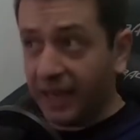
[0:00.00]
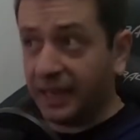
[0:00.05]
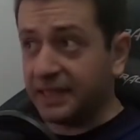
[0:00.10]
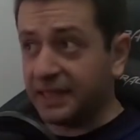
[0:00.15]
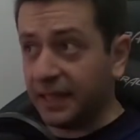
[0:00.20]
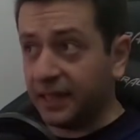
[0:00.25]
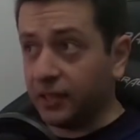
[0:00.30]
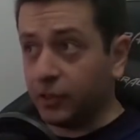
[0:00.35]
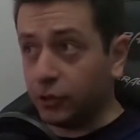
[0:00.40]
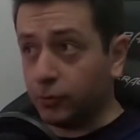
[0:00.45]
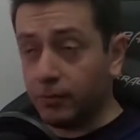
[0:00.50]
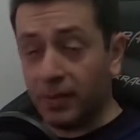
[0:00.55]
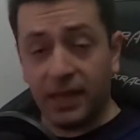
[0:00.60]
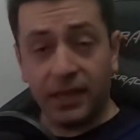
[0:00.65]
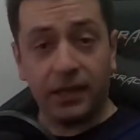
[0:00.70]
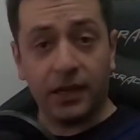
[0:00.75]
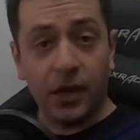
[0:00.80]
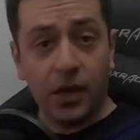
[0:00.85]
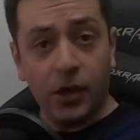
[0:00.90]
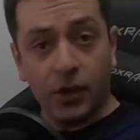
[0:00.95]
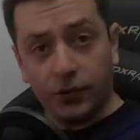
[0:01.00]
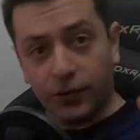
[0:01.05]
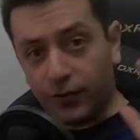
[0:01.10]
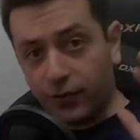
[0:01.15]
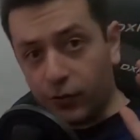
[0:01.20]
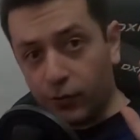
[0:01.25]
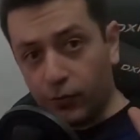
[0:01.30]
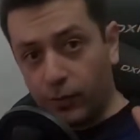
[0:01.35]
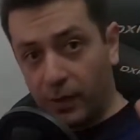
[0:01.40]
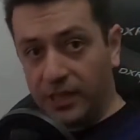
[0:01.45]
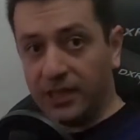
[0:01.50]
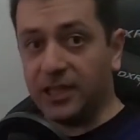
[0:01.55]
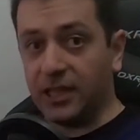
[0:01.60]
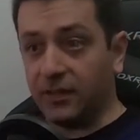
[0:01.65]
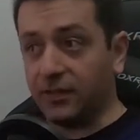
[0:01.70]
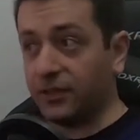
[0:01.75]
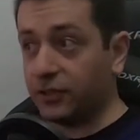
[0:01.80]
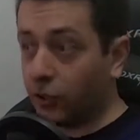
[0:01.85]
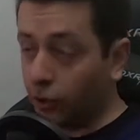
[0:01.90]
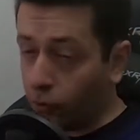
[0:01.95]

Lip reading: I decided to make the review myself.